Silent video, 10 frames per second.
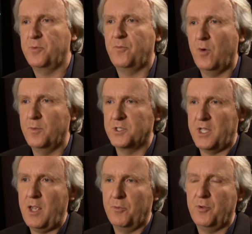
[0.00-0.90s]
performance
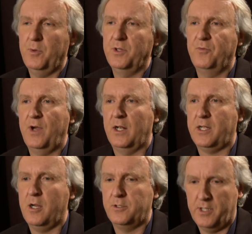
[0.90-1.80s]
came through in the final
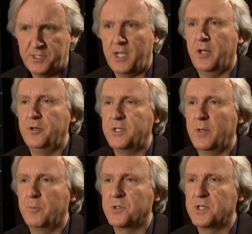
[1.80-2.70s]
character, I say one hundred
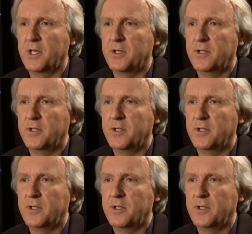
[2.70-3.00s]
ten percent,